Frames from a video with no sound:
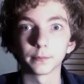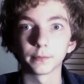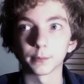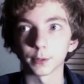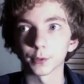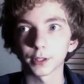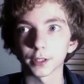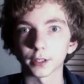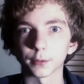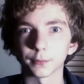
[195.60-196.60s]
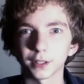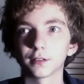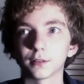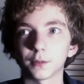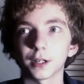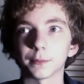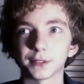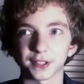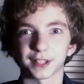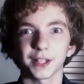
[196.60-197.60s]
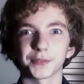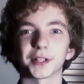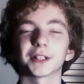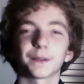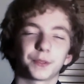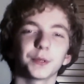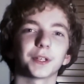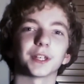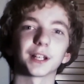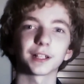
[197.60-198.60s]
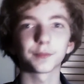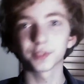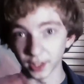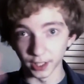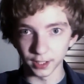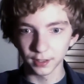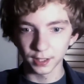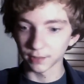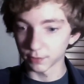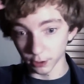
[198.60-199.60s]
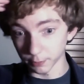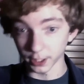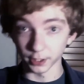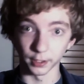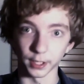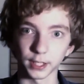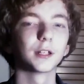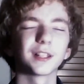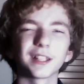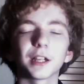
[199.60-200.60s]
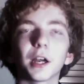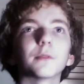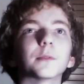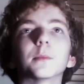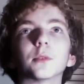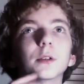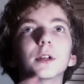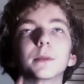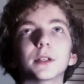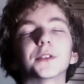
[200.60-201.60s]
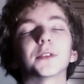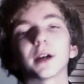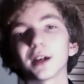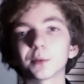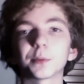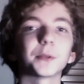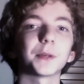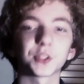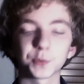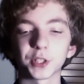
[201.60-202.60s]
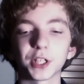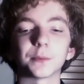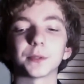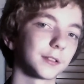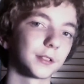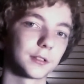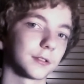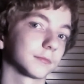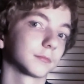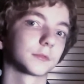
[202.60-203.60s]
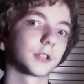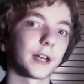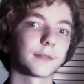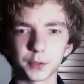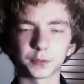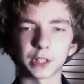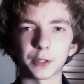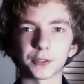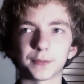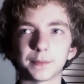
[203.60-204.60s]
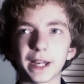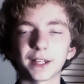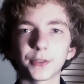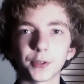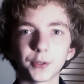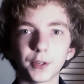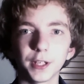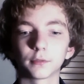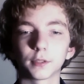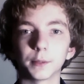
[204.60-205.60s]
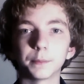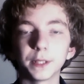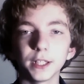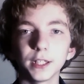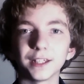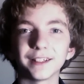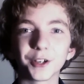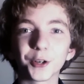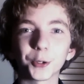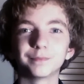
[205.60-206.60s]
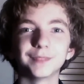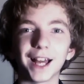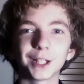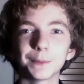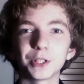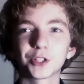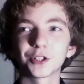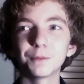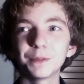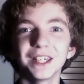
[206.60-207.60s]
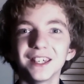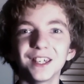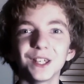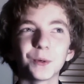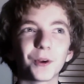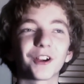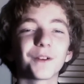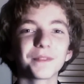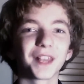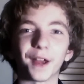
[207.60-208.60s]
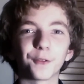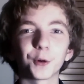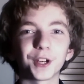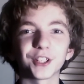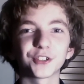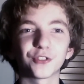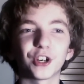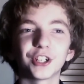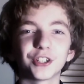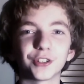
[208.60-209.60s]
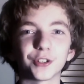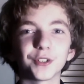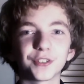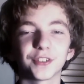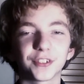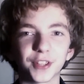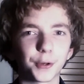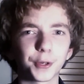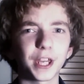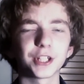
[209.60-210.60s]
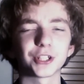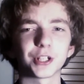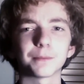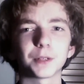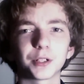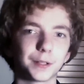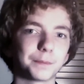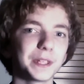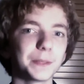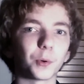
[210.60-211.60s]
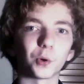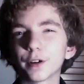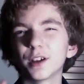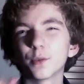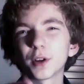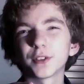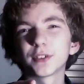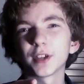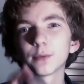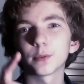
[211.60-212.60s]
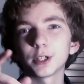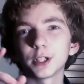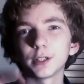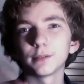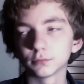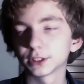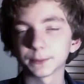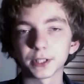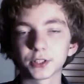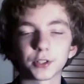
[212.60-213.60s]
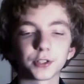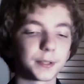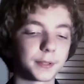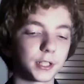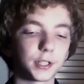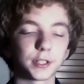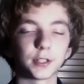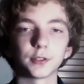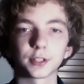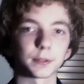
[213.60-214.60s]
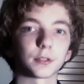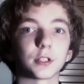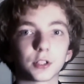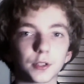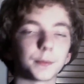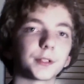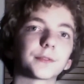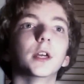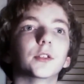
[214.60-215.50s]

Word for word: Am I working on them? Yeah. Why? Because I love it. I love doing it. I love singing, even though I'm not good at it. Like, I, I remember, because I don't play basketball now because, you know, I, I was back in third grade on PE. Good old elementary PE where everyone has fun and there isn't segregation among people. Once every semester or something, you get to do something extremely fun.